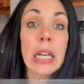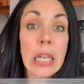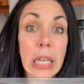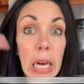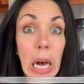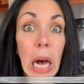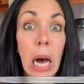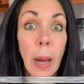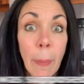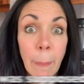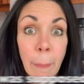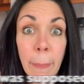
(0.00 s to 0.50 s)

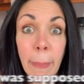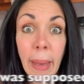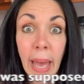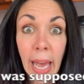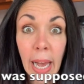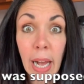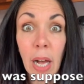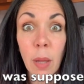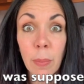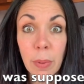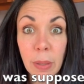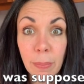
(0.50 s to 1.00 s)
come
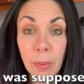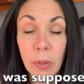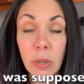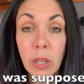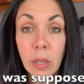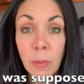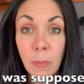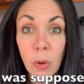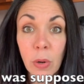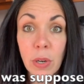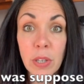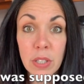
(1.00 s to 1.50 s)
back. I'll be
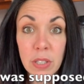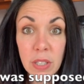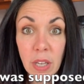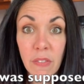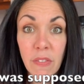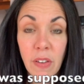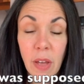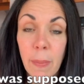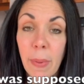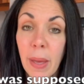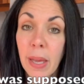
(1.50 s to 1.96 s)
putting more stuff up.